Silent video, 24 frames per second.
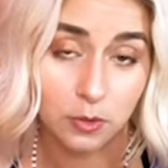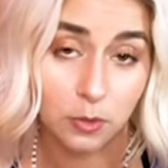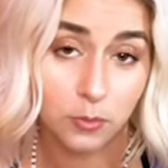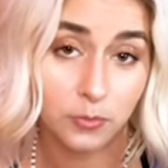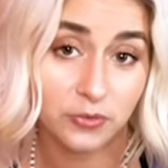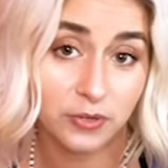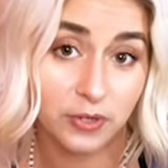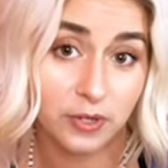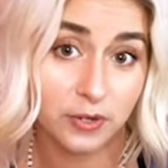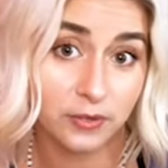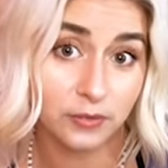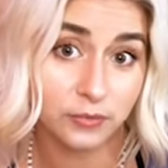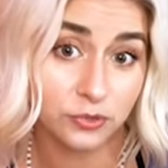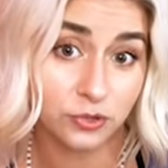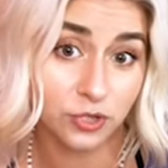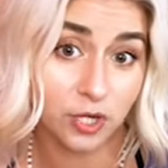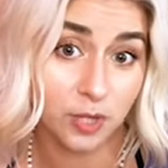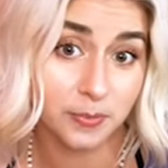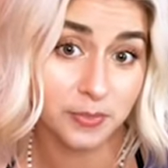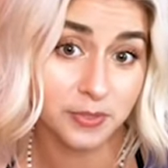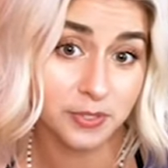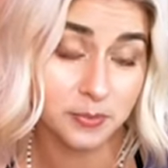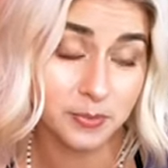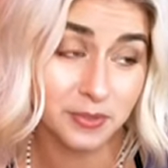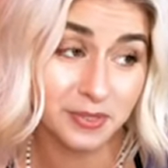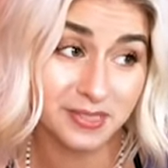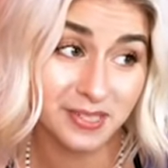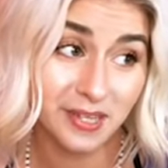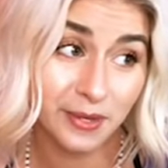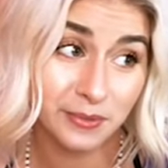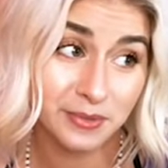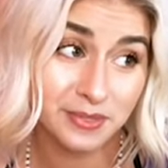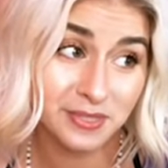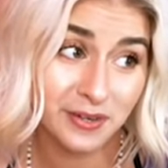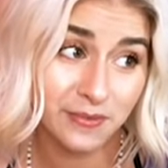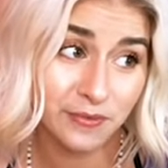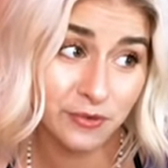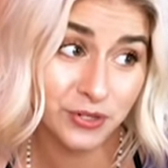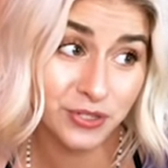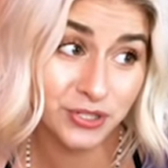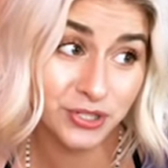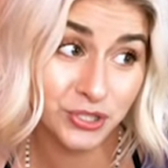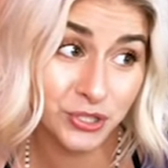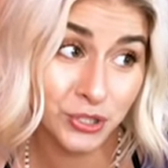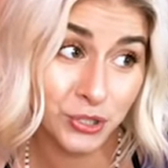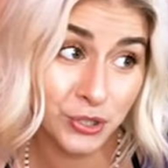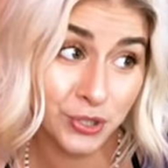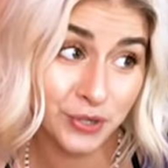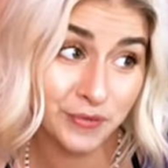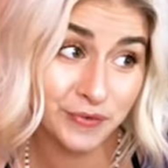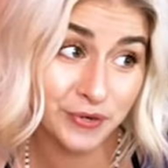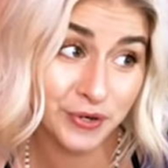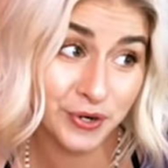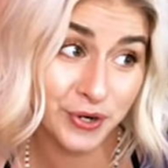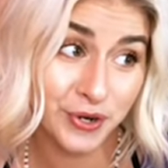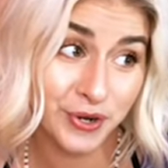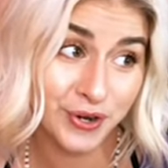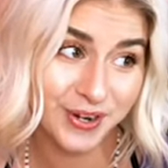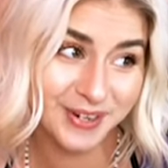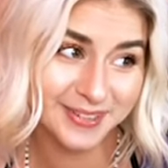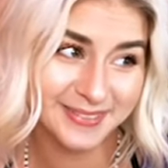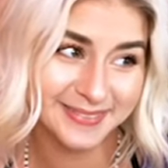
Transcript: hopefully I don't drop this because I was never a server.